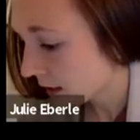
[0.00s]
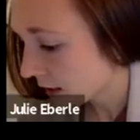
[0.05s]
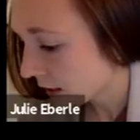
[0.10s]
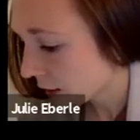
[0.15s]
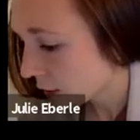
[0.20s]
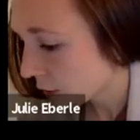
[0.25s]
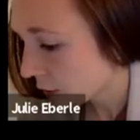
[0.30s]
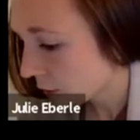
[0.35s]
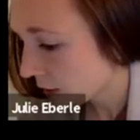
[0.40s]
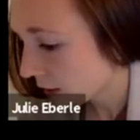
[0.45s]

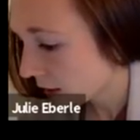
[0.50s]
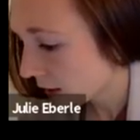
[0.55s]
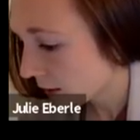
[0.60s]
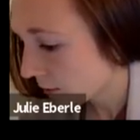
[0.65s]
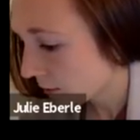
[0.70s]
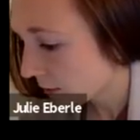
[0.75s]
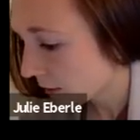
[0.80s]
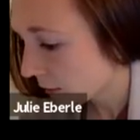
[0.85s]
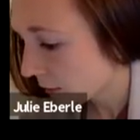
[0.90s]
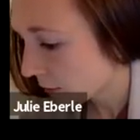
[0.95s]
You know what?
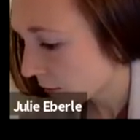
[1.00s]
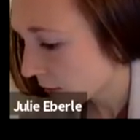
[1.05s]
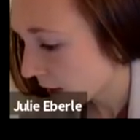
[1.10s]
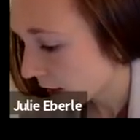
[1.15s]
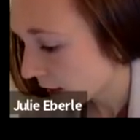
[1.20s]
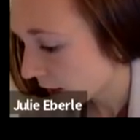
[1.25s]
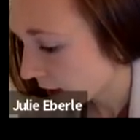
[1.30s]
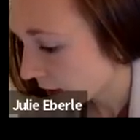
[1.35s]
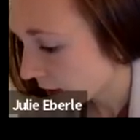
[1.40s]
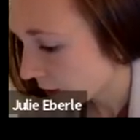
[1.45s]
I bet you're
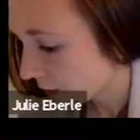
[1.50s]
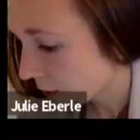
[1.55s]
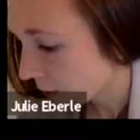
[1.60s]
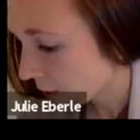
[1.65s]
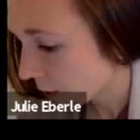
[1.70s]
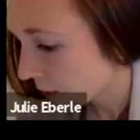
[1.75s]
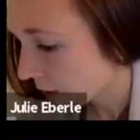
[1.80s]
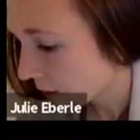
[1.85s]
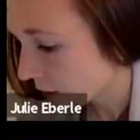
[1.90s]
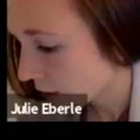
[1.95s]
right.
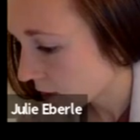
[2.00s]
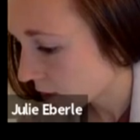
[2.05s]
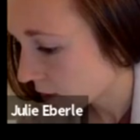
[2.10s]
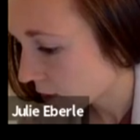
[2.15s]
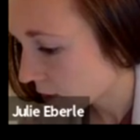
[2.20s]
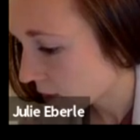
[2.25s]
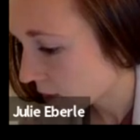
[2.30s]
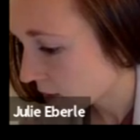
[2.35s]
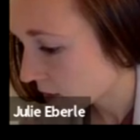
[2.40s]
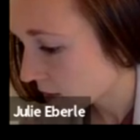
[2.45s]
What we could do
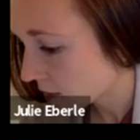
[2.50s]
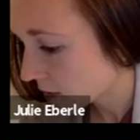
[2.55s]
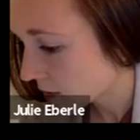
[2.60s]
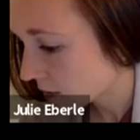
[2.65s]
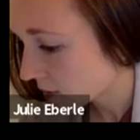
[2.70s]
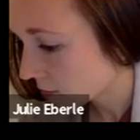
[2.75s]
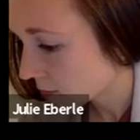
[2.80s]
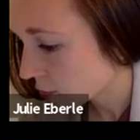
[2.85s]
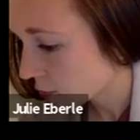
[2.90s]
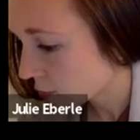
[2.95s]
is
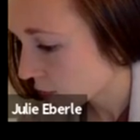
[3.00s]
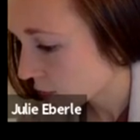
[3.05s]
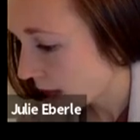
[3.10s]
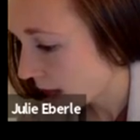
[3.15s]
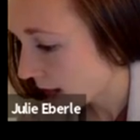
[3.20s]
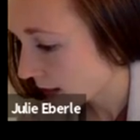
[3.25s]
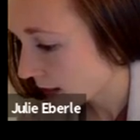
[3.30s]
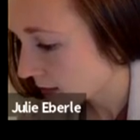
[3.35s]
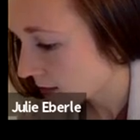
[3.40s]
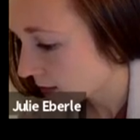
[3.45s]

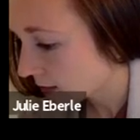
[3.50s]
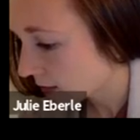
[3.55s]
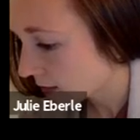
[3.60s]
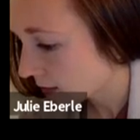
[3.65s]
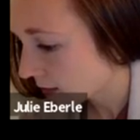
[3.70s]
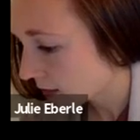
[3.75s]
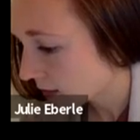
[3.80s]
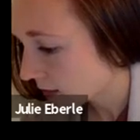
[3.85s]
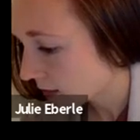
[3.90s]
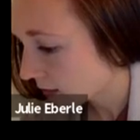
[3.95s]
subtract,
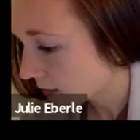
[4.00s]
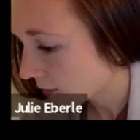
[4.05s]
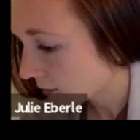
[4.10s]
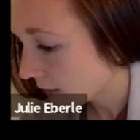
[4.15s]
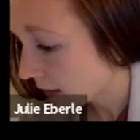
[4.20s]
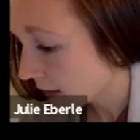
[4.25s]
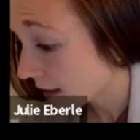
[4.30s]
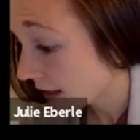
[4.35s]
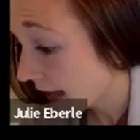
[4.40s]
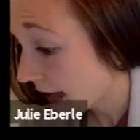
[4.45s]

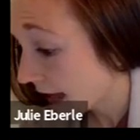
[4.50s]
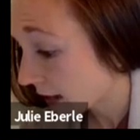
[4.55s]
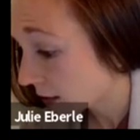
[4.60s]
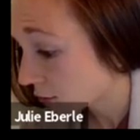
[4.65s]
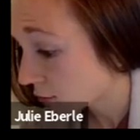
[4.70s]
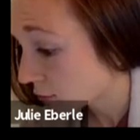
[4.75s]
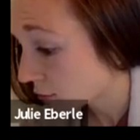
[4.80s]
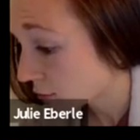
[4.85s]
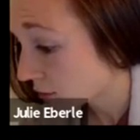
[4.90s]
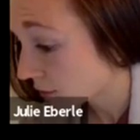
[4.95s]
find the
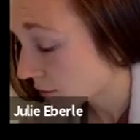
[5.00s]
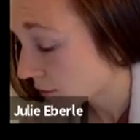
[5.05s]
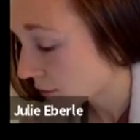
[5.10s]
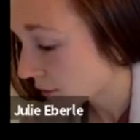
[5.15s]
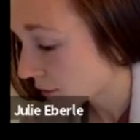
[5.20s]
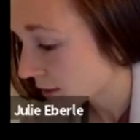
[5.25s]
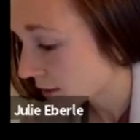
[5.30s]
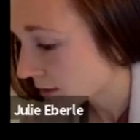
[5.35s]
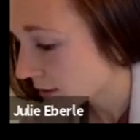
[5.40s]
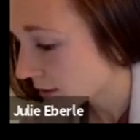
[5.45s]
actual
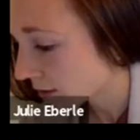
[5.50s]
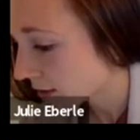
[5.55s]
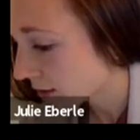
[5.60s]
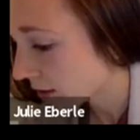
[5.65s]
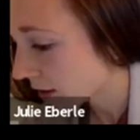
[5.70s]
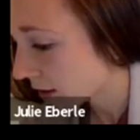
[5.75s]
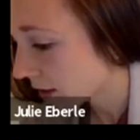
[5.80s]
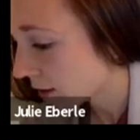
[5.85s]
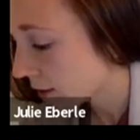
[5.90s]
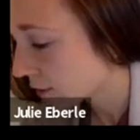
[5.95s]
difference
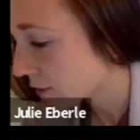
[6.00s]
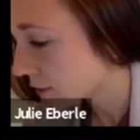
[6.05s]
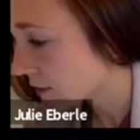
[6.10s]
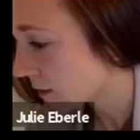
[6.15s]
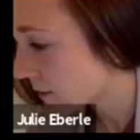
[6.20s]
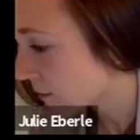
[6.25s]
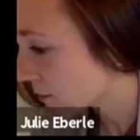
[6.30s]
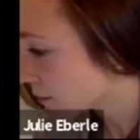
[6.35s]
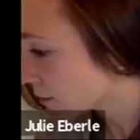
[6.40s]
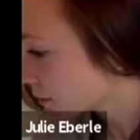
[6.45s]
in those
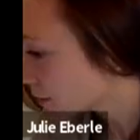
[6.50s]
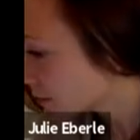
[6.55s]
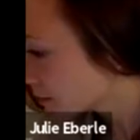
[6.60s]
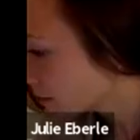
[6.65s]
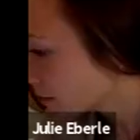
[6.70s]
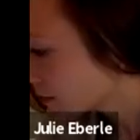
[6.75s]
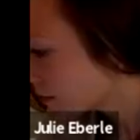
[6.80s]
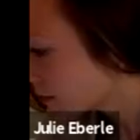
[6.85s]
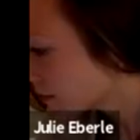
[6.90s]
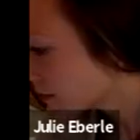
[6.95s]
numbers.